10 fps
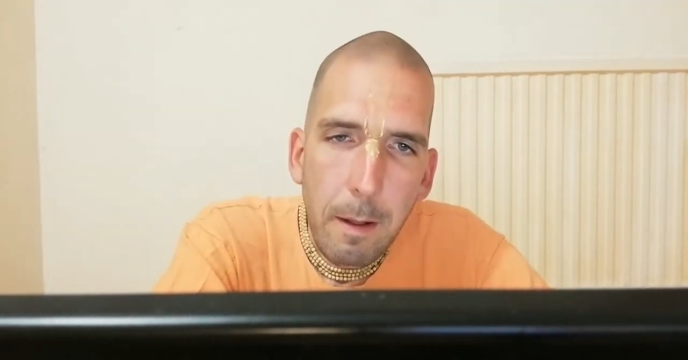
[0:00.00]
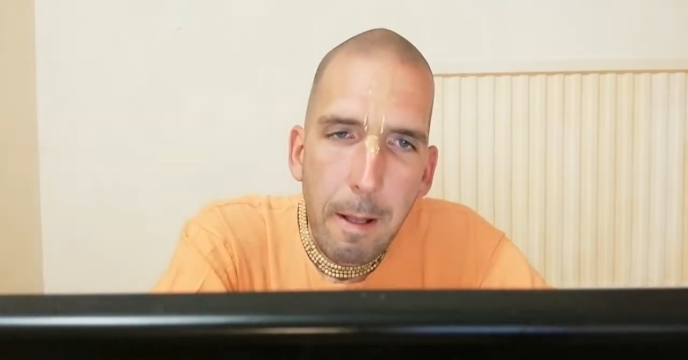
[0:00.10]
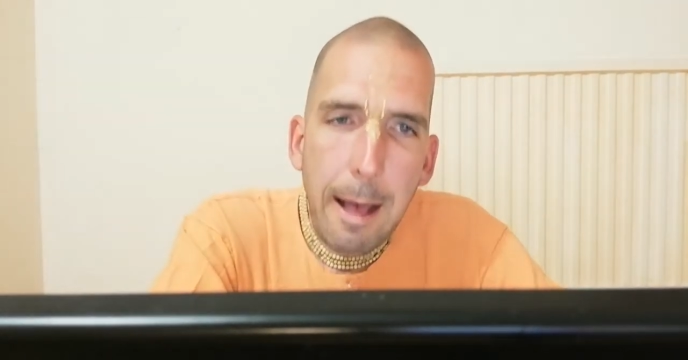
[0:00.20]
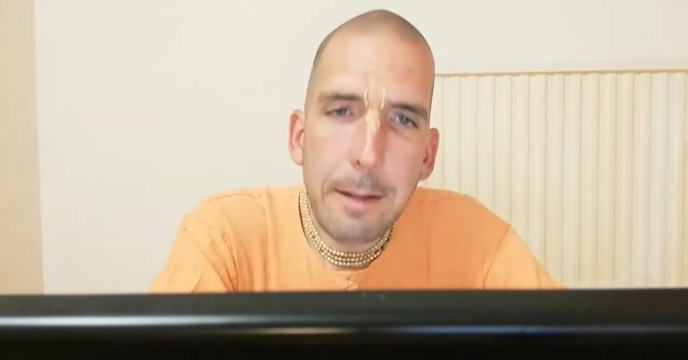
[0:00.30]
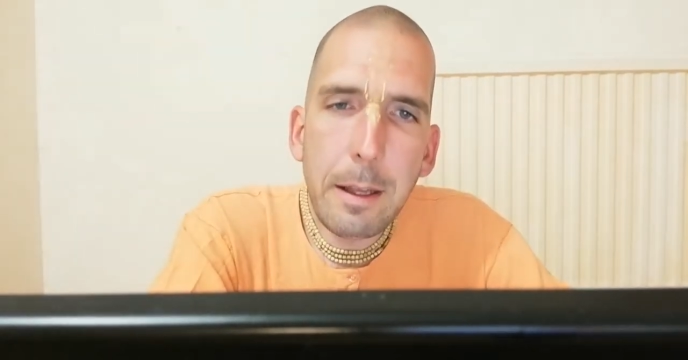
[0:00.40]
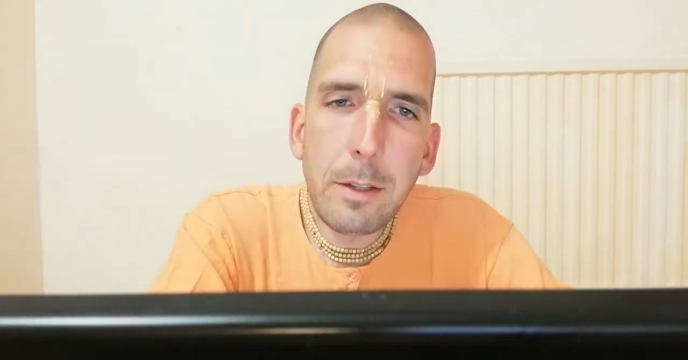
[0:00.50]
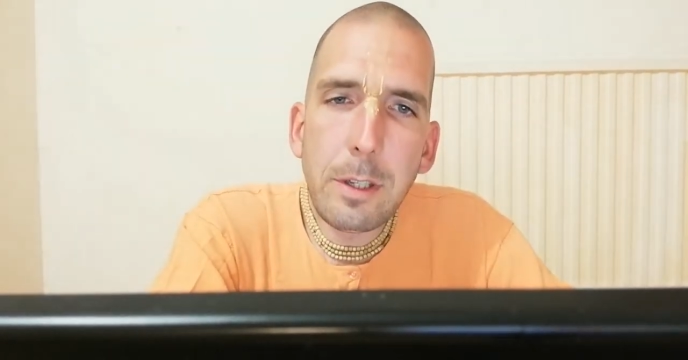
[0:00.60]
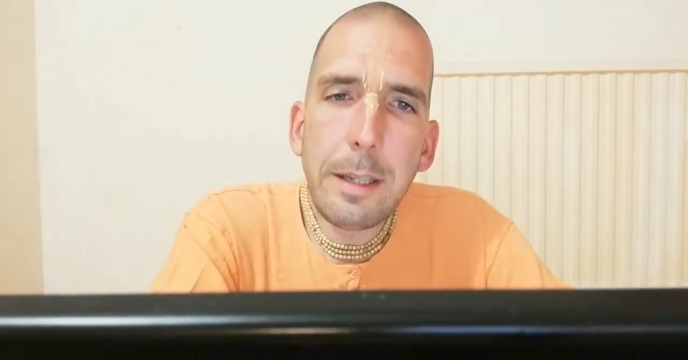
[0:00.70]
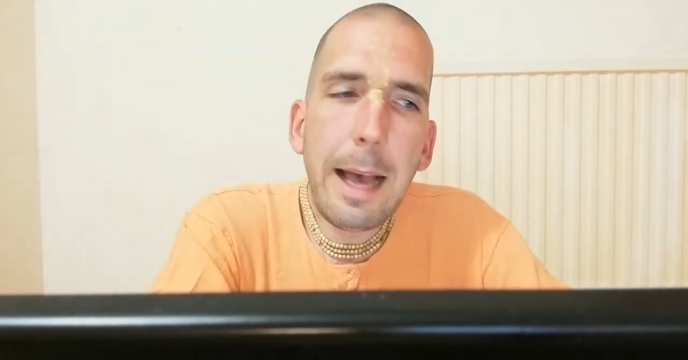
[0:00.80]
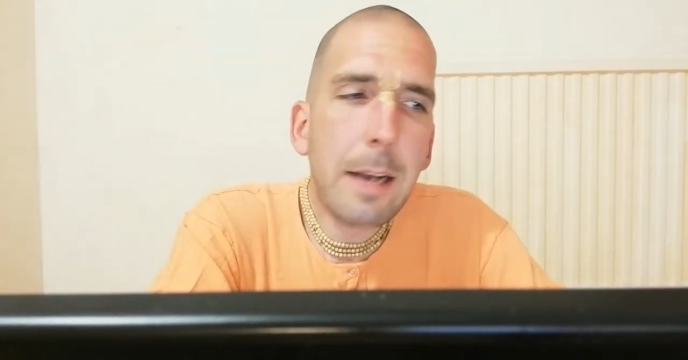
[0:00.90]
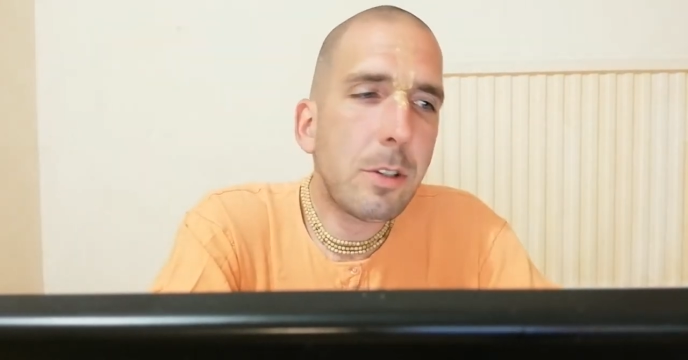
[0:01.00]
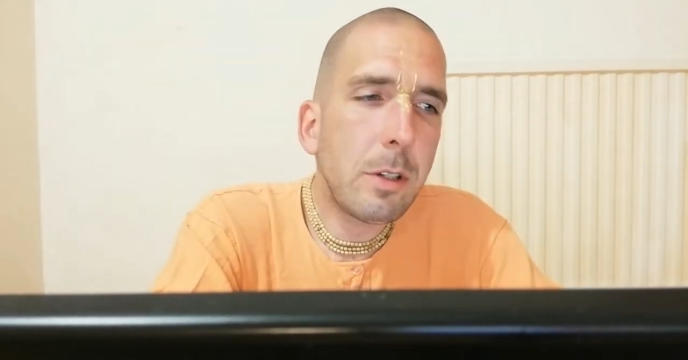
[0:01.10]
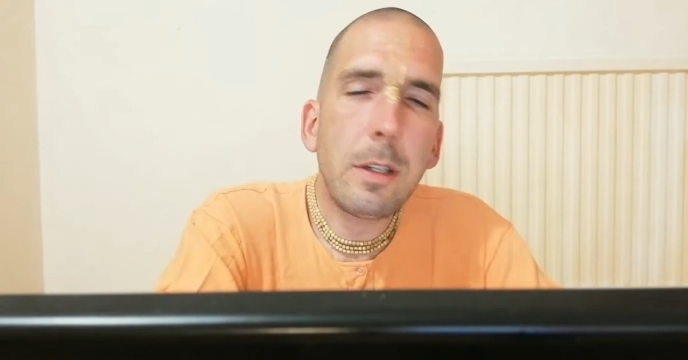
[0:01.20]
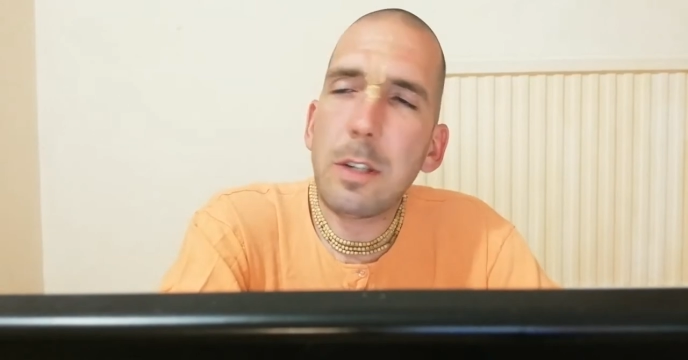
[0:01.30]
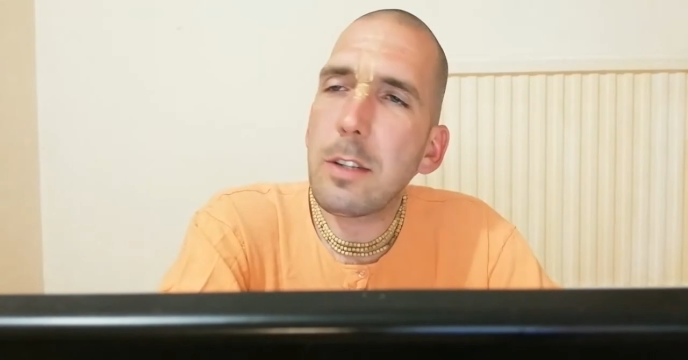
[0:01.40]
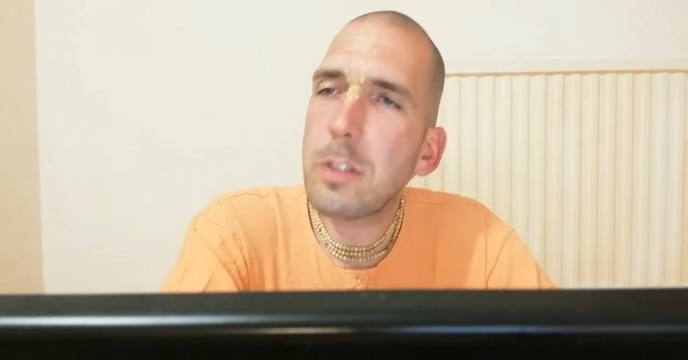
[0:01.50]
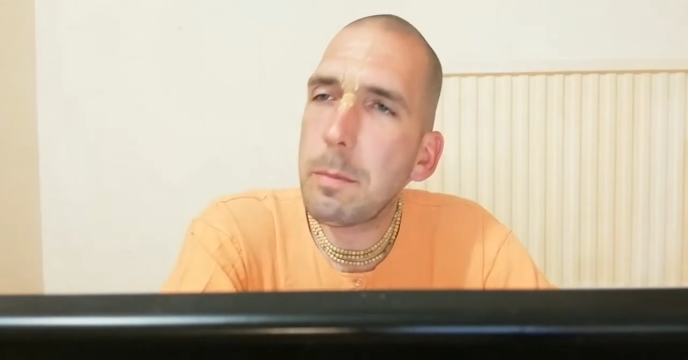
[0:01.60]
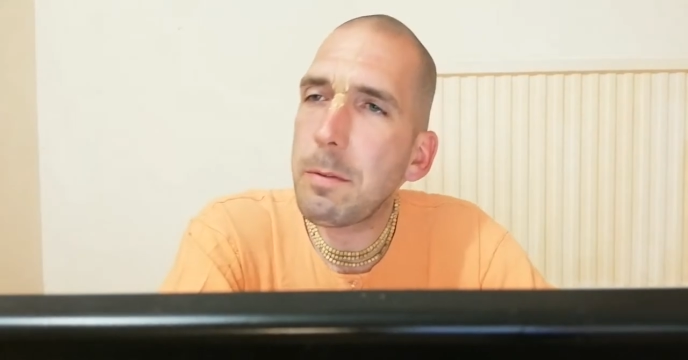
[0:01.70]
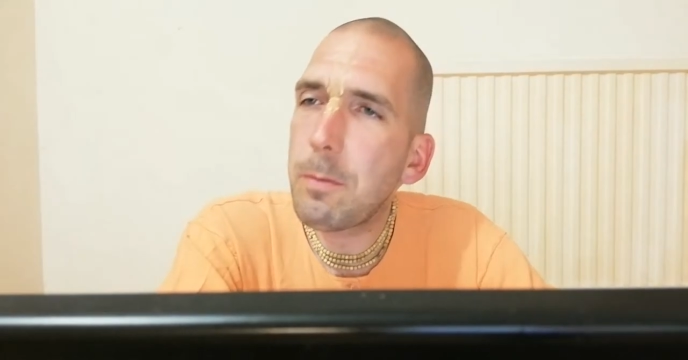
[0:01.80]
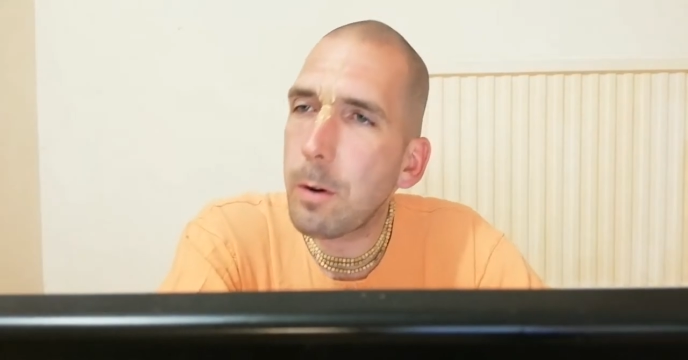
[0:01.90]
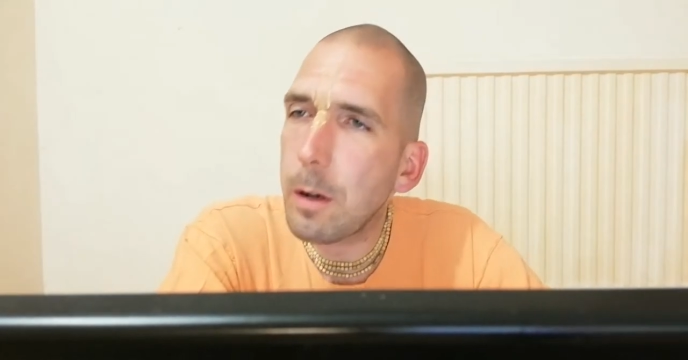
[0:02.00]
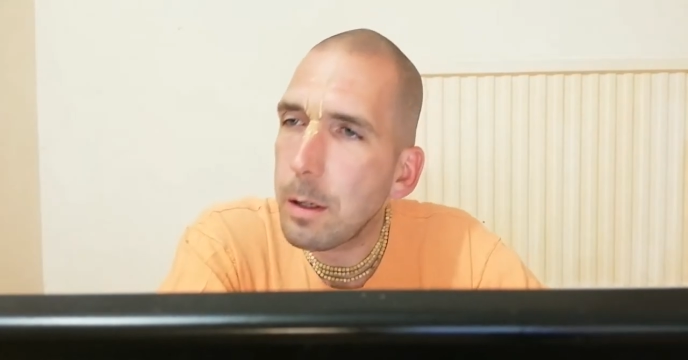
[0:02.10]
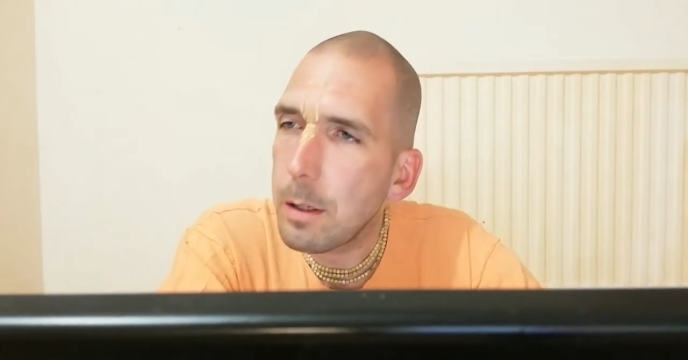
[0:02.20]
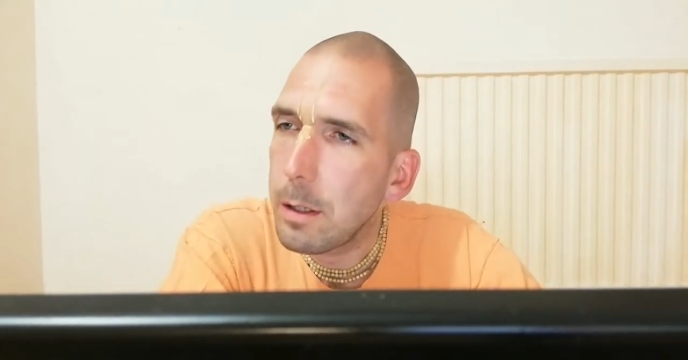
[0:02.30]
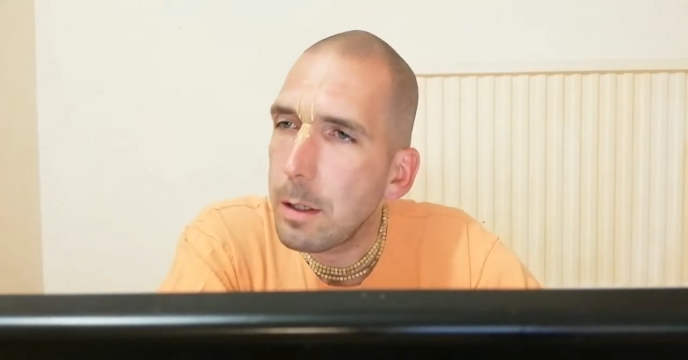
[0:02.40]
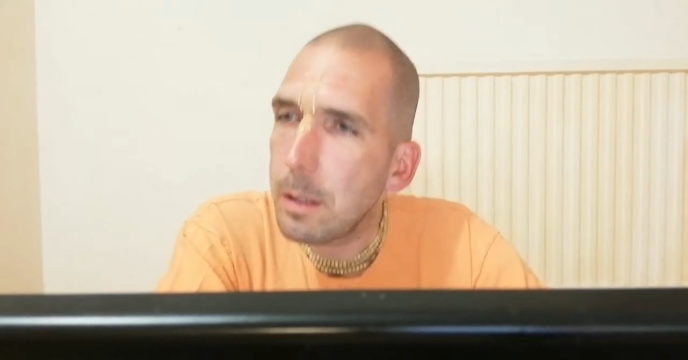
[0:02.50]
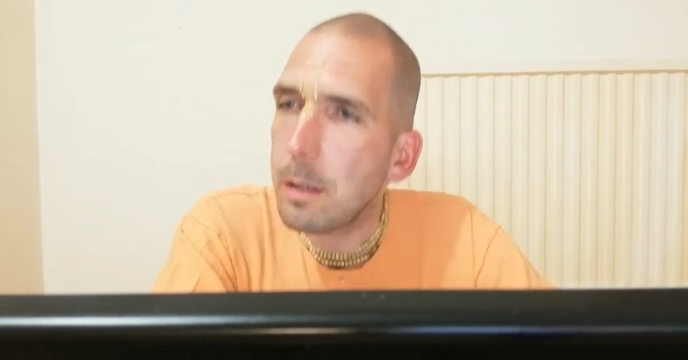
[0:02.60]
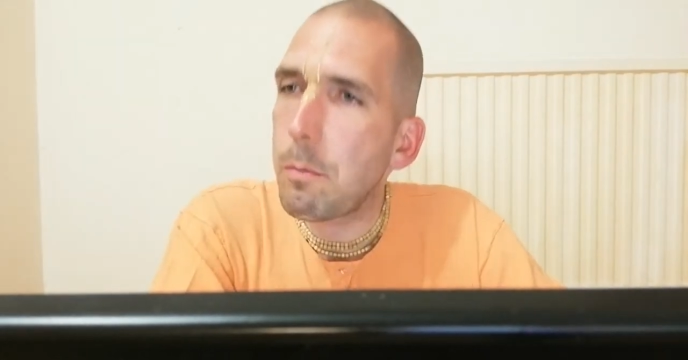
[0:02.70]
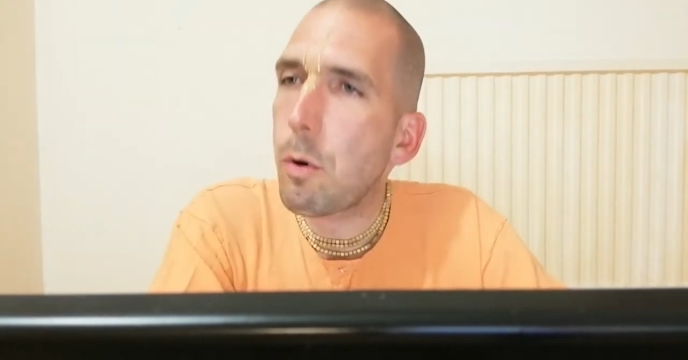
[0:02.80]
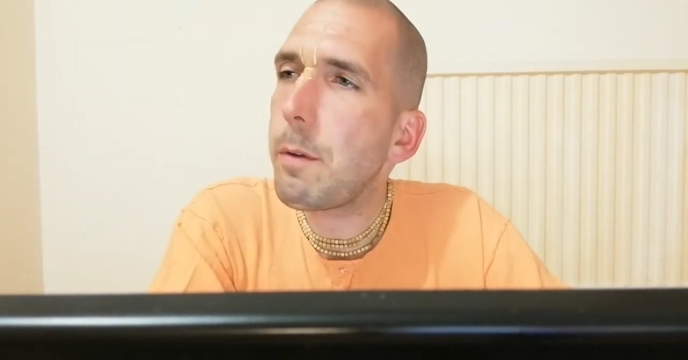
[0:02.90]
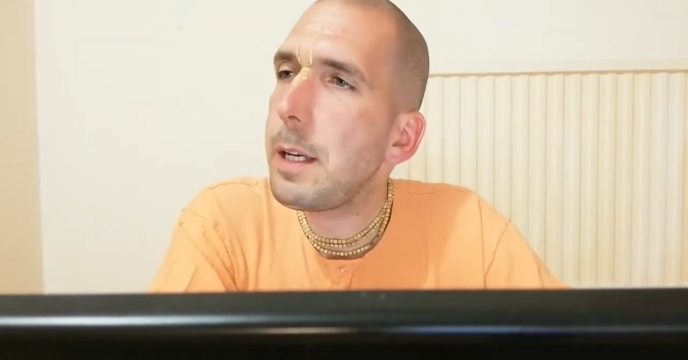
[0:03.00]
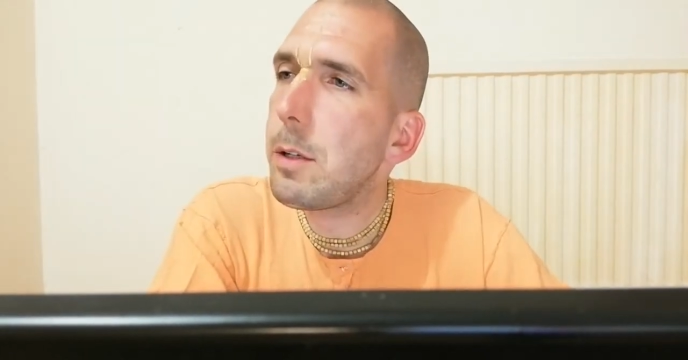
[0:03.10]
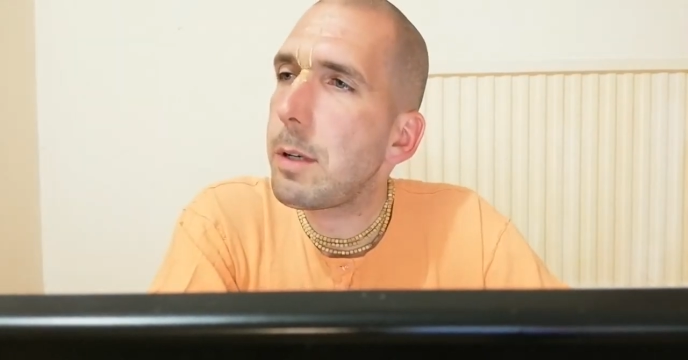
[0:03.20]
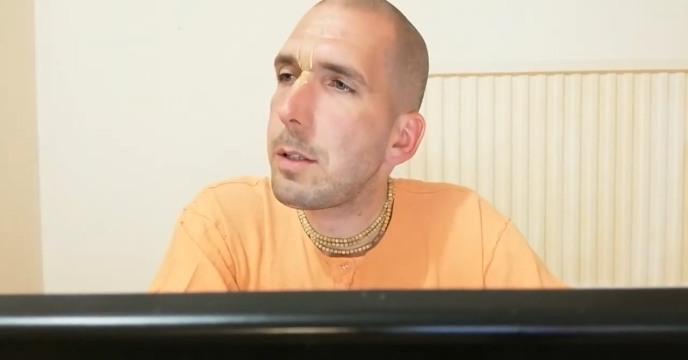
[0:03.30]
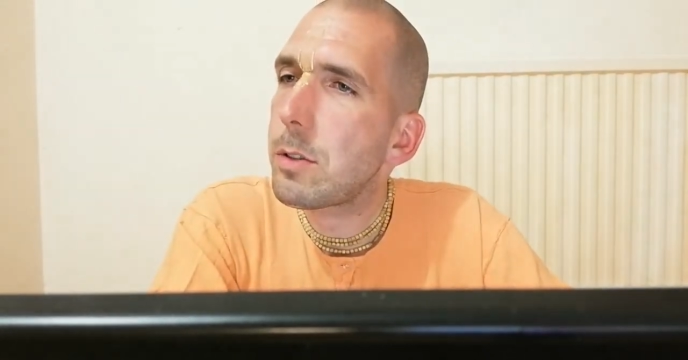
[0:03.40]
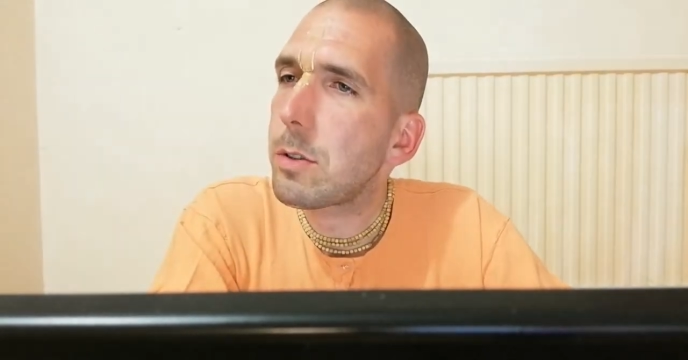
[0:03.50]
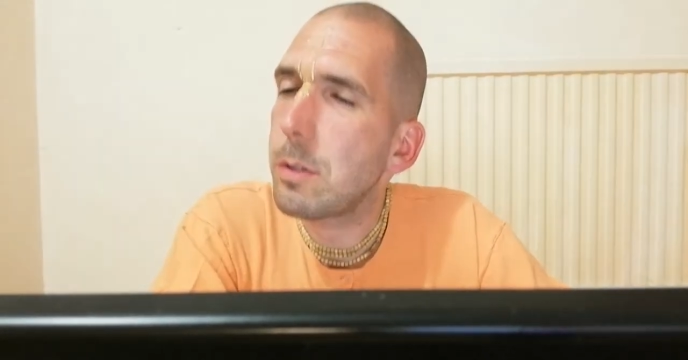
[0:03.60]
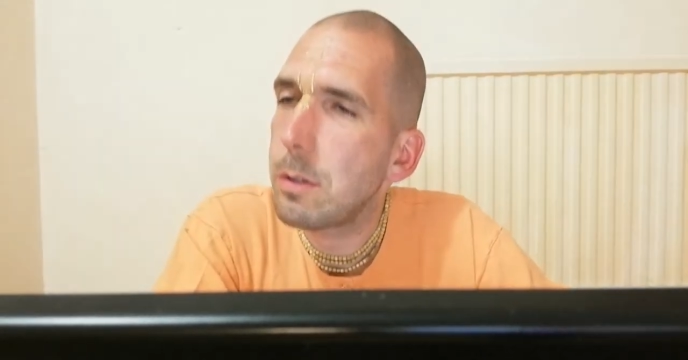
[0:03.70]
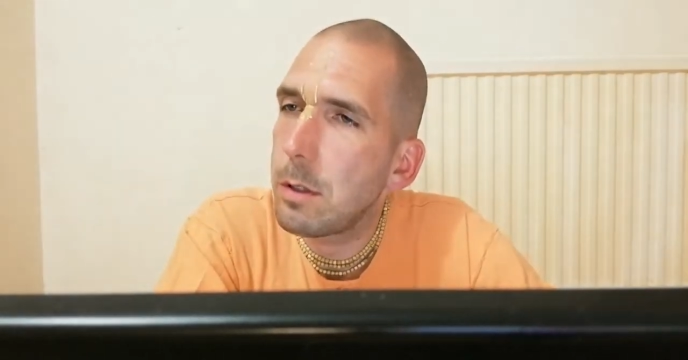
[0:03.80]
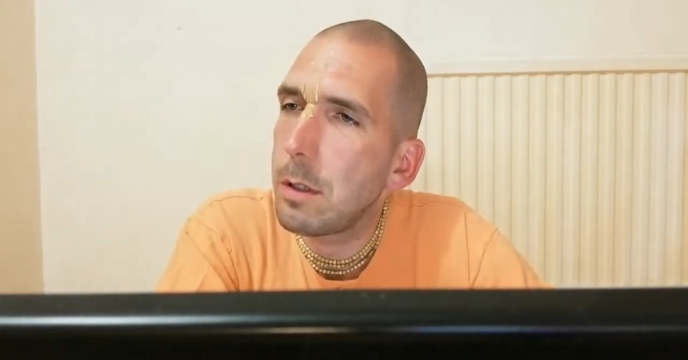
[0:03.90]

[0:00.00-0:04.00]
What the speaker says: And there's inaction, as I said before, mode of ignorance.